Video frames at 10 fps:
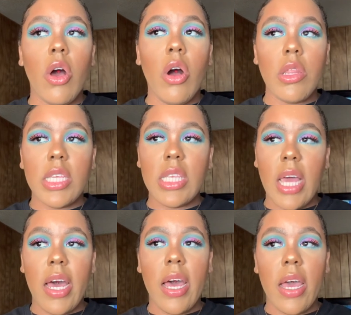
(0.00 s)
on the
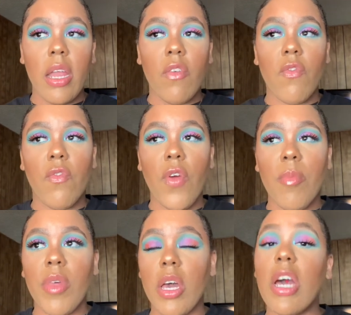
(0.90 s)
side
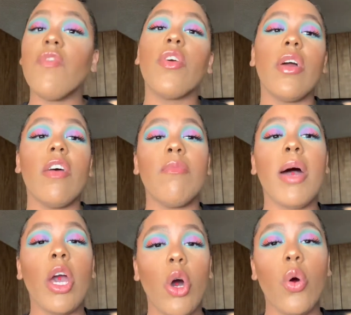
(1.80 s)
from the comfort of
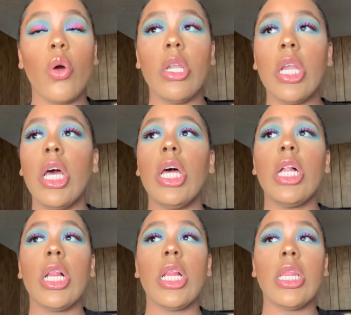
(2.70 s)
my own
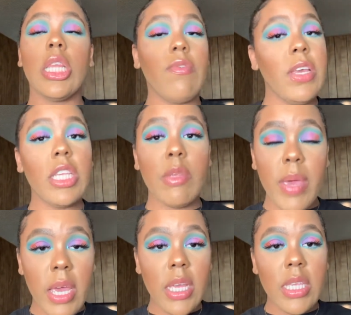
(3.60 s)
living
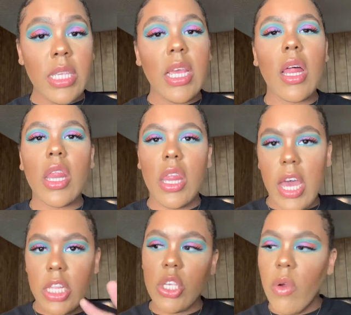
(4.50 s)
space,
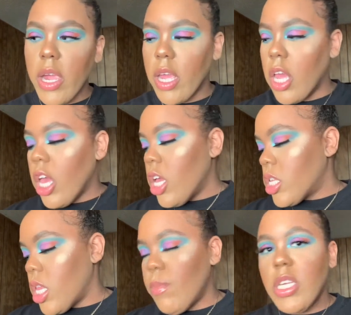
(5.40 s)
that's great.
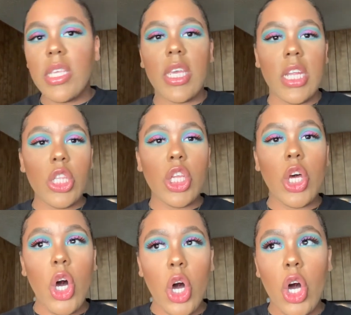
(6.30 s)
So let me just get into the
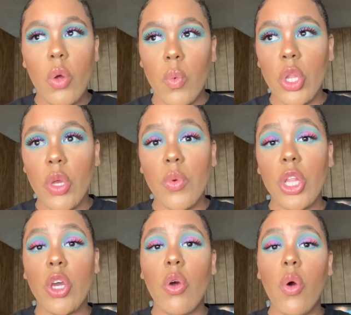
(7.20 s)
haul really,
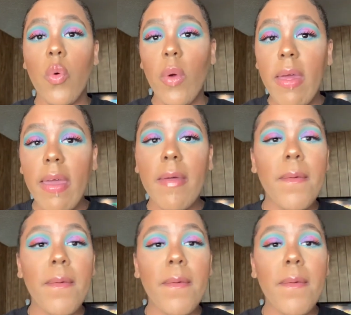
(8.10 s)
really quick.